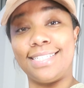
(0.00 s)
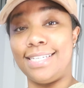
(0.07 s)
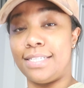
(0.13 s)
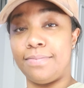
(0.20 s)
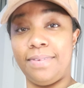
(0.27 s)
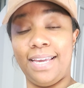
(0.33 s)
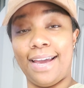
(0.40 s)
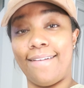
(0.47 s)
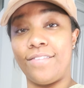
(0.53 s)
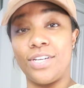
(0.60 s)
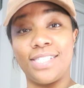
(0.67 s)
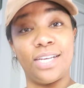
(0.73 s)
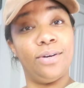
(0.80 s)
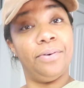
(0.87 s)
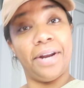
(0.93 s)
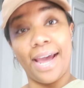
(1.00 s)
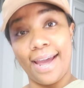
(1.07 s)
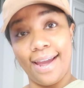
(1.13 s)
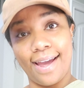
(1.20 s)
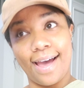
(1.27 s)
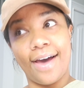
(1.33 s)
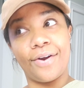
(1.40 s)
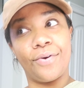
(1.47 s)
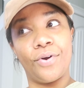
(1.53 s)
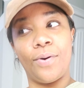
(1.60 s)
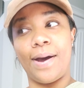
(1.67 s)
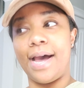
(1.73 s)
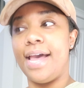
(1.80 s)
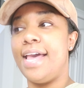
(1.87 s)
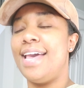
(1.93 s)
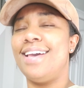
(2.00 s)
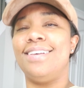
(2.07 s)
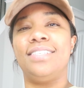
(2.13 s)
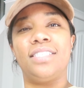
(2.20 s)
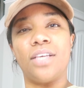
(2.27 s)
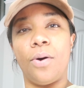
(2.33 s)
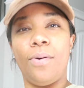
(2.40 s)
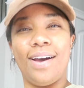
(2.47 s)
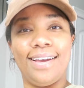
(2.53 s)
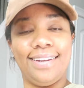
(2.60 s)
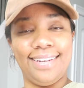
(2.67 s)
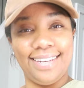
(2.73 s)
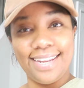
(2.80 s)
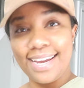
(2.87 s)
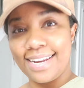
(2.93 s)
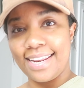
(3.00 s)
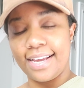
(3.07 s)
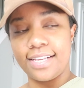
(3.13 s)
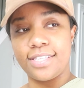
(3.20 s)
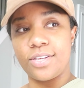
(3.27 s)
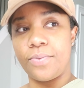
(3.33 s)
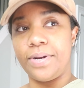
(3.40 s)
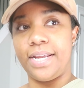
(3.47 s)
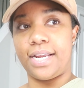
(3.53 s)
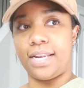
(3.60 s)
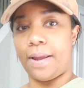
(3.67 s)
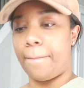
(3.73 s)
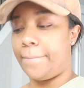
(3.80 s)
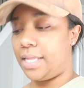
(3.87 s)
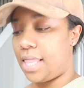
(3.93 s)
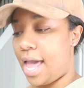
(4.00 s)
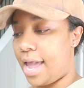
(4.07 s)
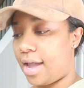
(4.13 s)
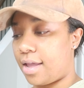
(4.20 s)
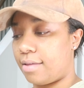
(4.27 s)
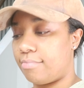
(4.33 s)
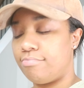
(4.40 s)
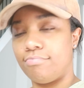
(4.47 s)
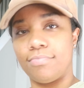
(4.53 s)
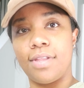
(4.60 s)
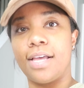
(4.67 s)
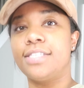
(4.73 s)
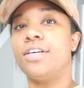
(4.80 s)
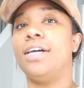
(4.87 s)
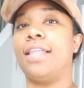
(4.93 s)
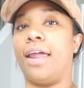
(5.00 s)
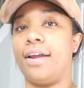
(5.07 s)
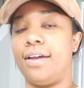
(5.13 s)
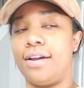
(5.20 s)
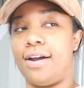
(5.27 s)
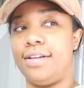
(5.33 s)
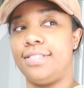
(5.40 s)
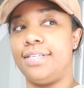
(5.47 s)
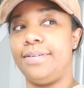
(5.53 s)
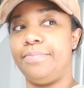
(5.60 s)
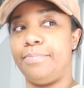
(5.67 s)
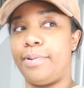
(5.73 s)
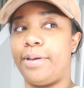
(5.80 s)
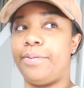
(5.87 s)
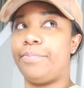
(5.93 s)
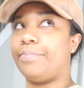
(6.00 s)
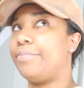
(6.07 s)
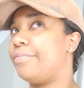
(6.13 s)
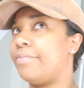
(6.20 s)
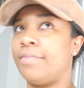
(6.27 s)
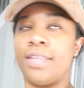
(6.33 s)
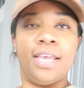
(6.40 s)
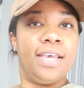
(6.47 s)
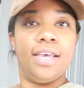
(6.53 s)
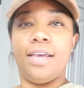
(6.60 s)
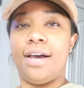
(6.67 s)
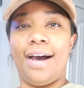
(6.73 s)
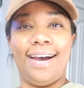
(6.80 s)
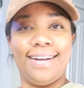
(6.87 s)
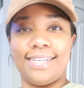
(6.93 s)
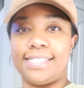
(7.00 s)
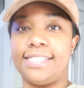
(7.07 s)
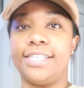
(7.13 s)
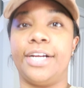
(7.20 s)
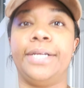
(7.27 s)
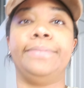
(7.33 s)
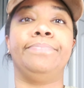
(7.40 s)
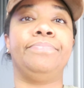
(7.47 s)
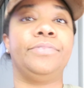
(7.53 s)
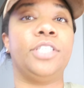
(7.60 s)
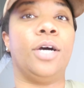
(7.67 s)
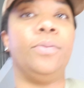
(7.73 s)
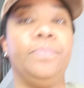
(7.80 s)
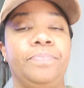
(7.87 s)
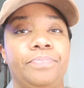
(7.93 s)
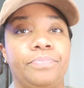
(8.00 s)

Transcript: just gets me every single day. I don't know why. So addicting. It's so addicting. But I saw a lot of good content, but unnecessary. So,